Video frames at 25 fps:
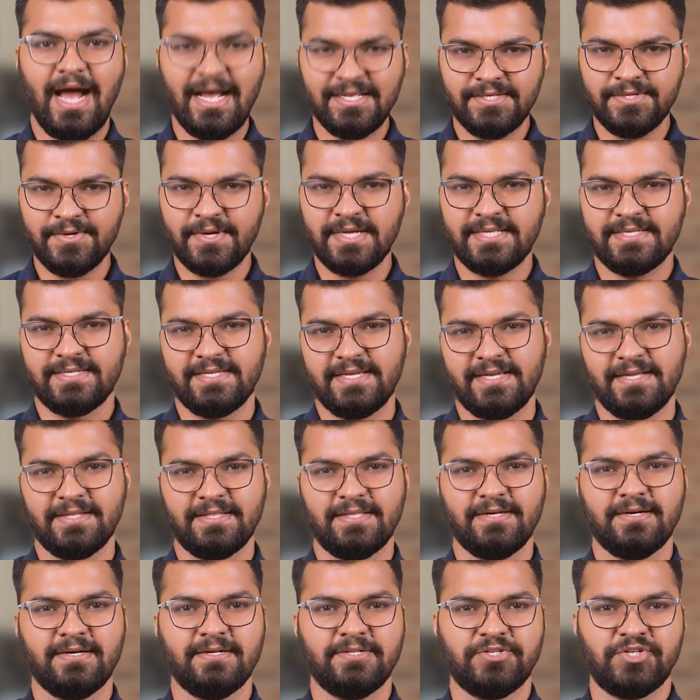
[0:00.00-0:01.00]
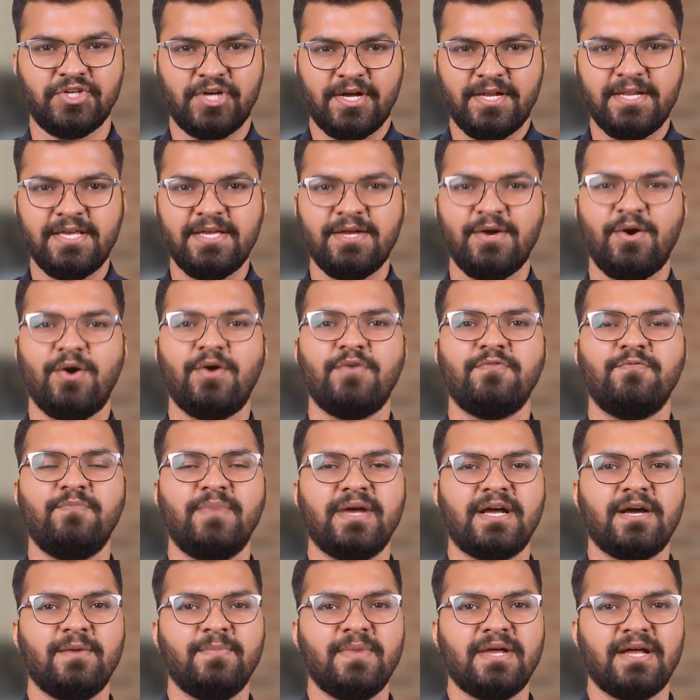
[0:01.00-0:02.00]
As you can see, the journey of
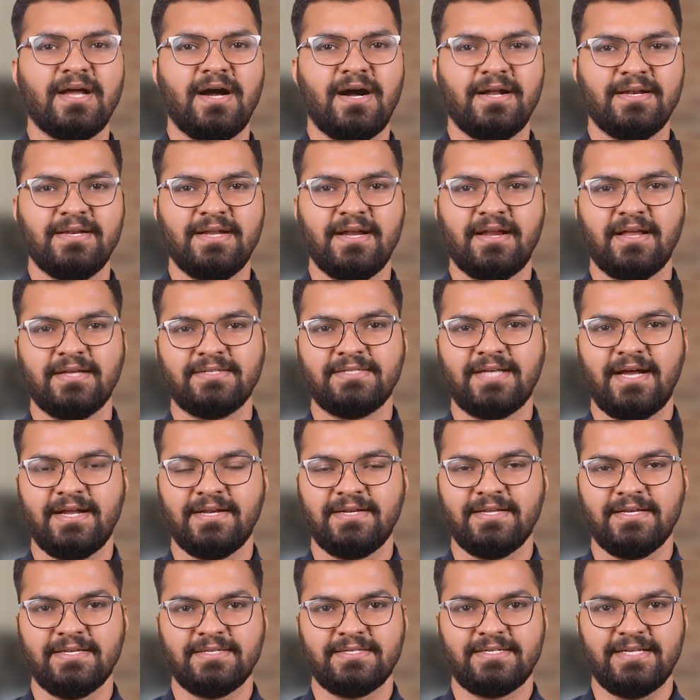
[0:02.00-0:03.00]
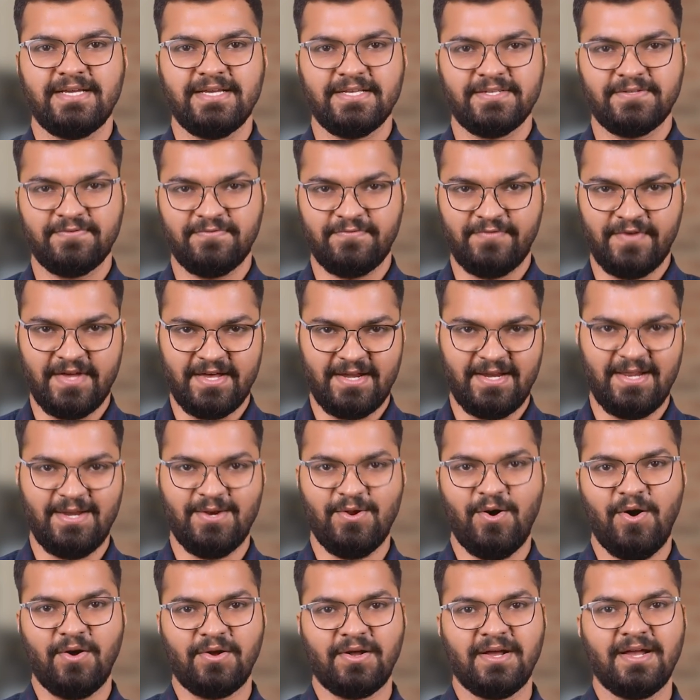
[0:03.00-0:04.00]
becoming a data scientist is fairly
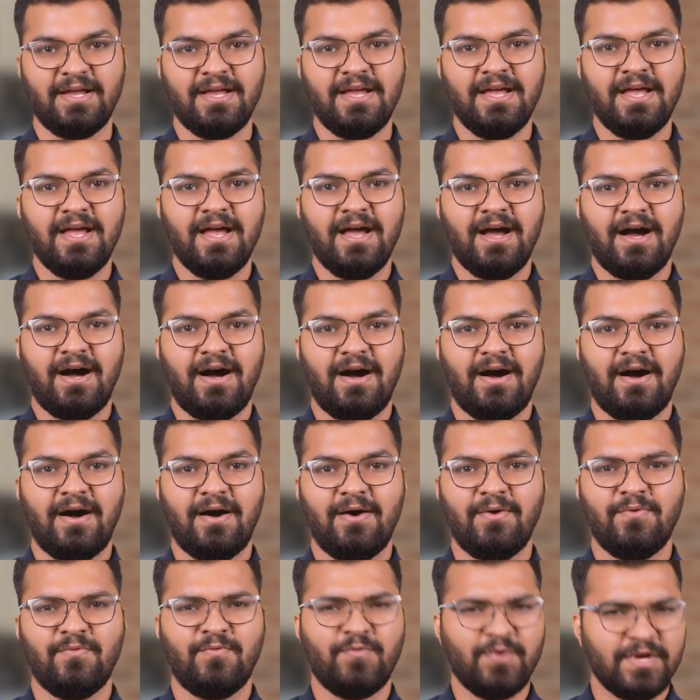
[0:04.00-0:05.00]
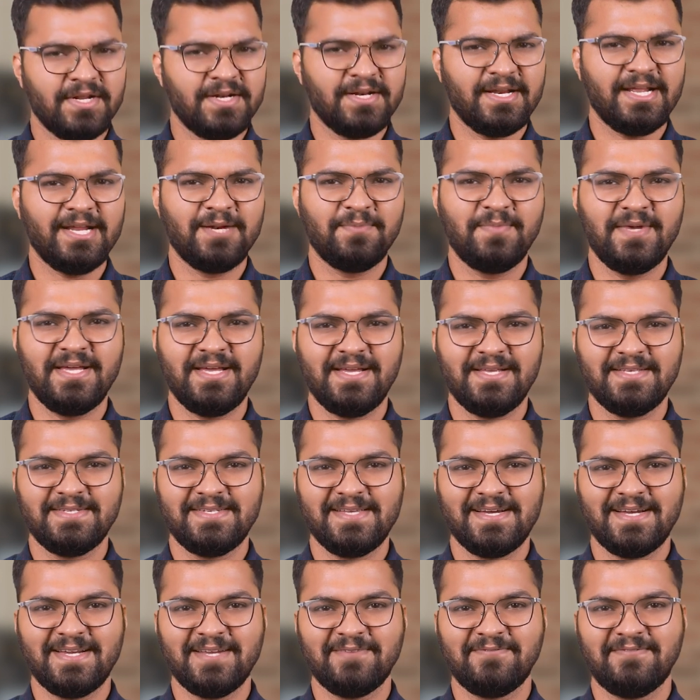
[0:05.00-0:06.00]
long. Uh, wouldn't it be
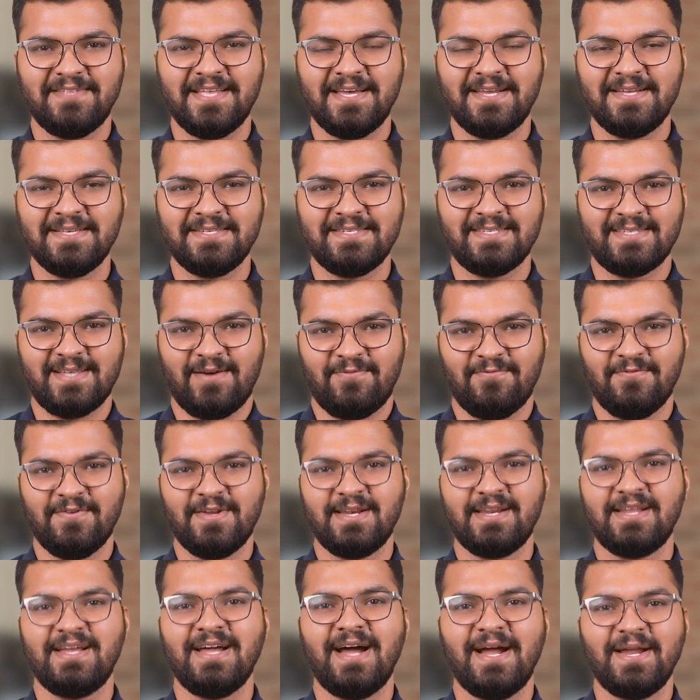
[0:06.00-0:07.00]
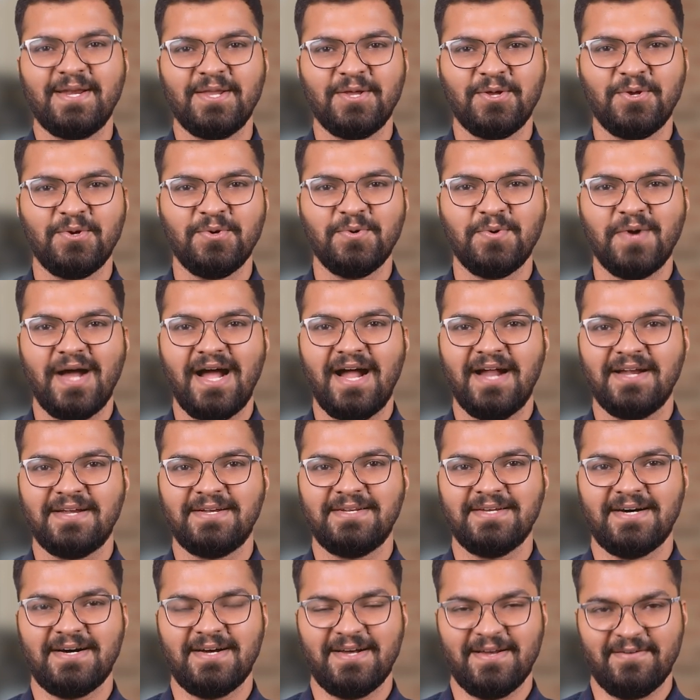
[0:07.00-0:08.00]
easier if there is someone guiding you at
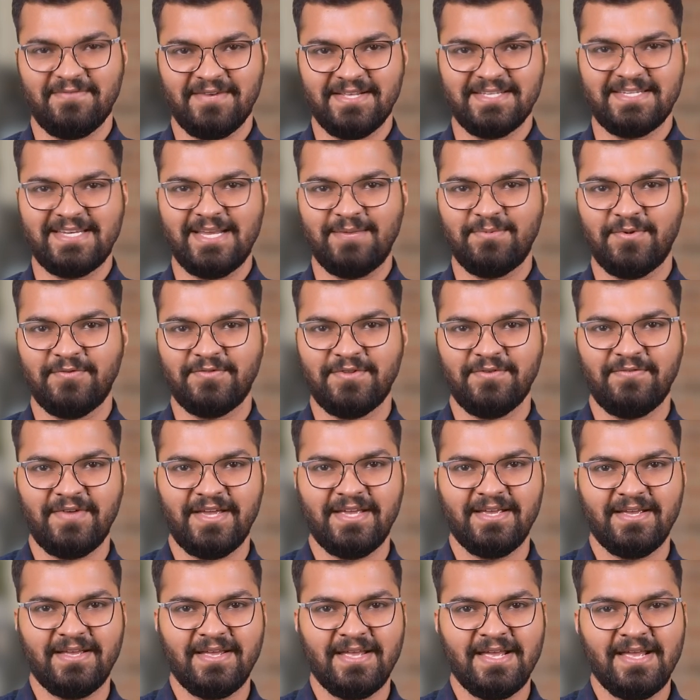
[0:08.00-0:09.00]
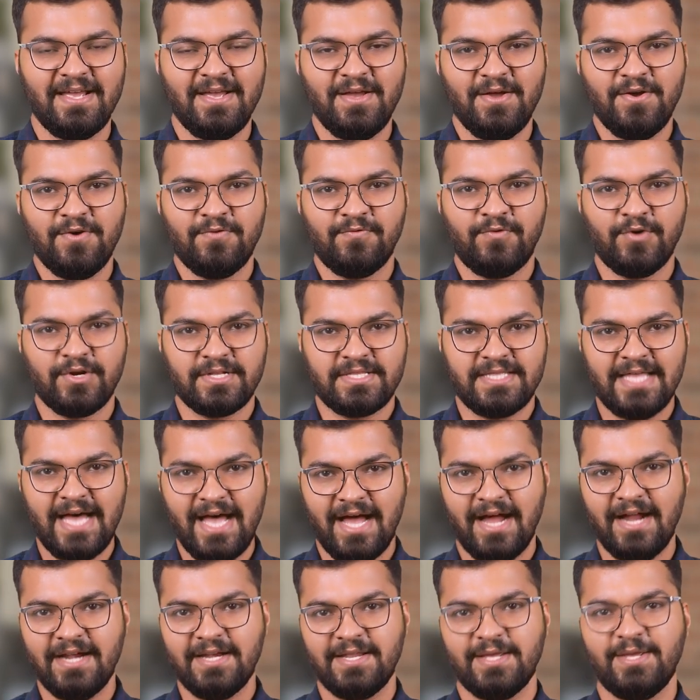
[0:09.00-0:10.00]
uh, every step of the way? For
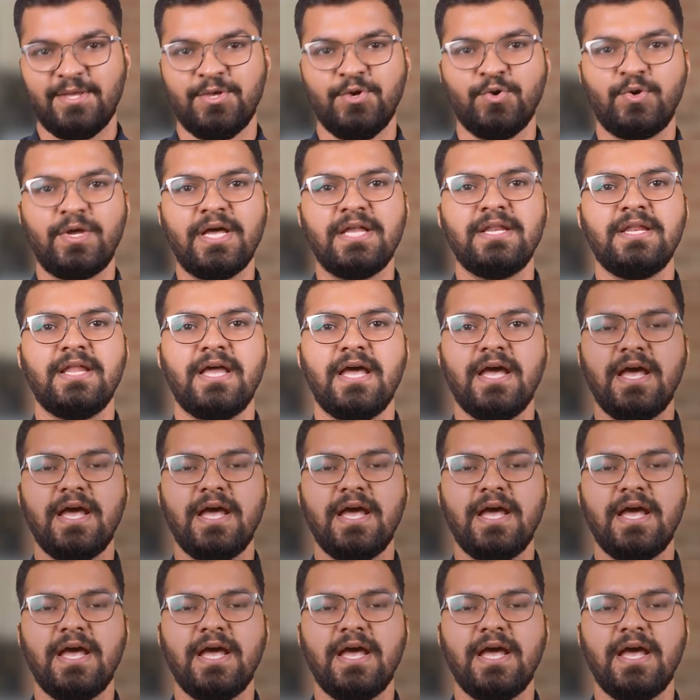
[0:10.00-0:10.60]
that, you can